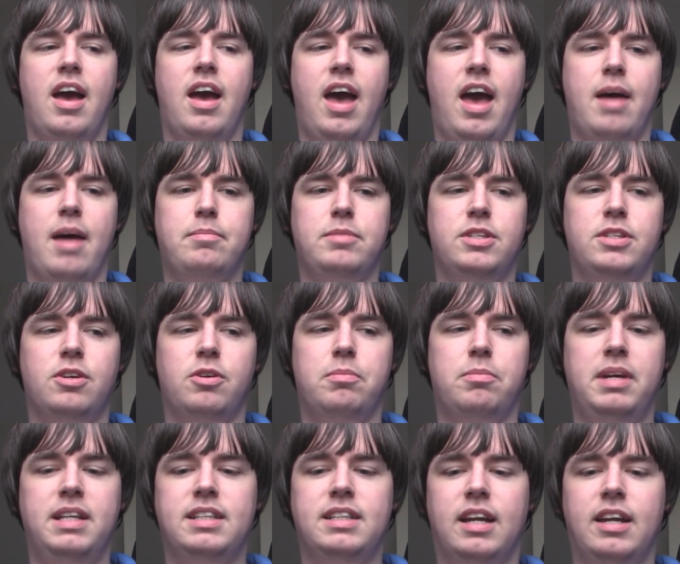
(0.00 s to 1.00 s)
Um, so it
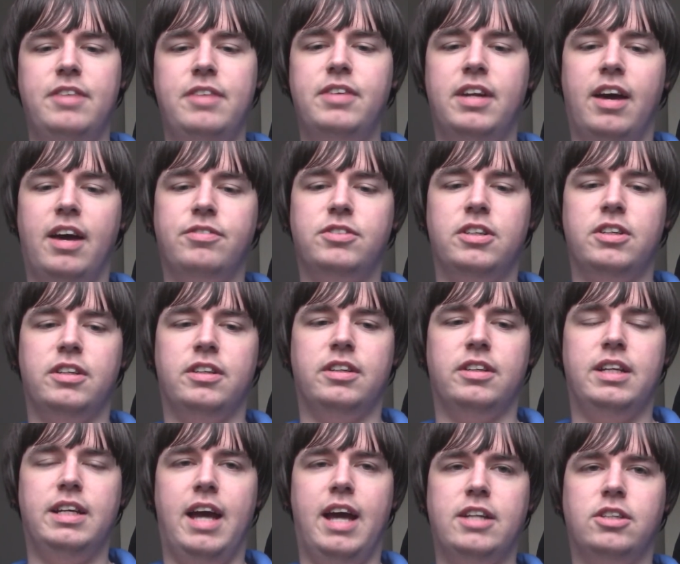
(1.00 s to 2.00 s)
means that even after
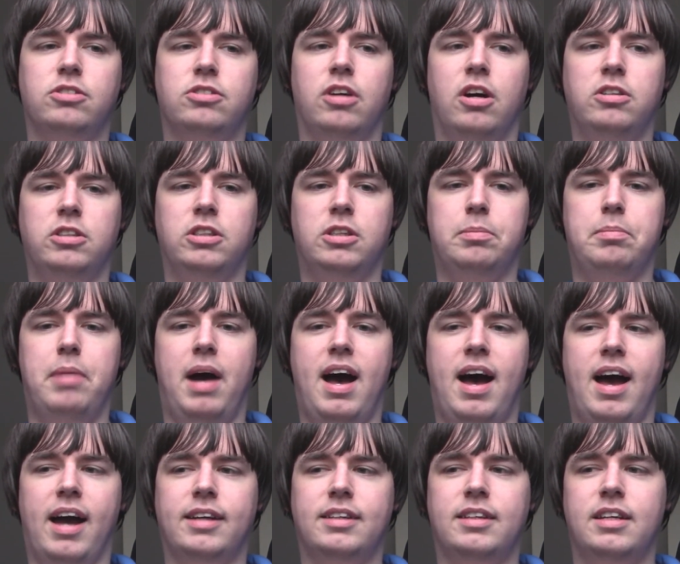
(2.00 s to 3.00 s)
he gets Grogu
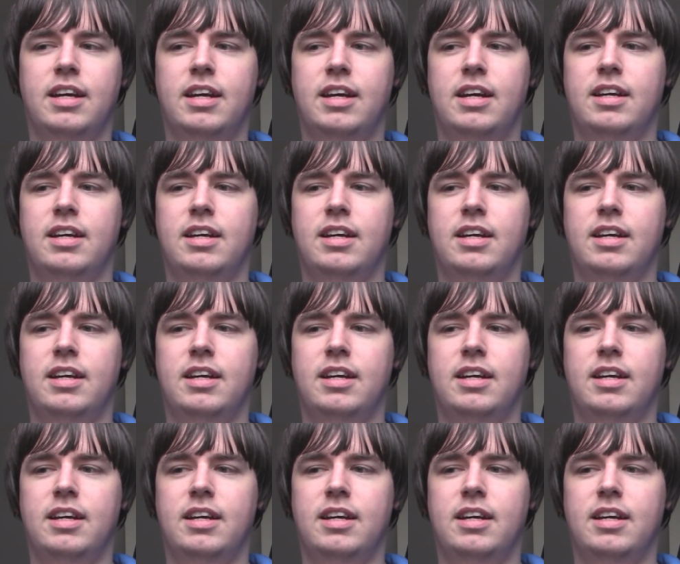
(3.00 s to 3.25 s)
back,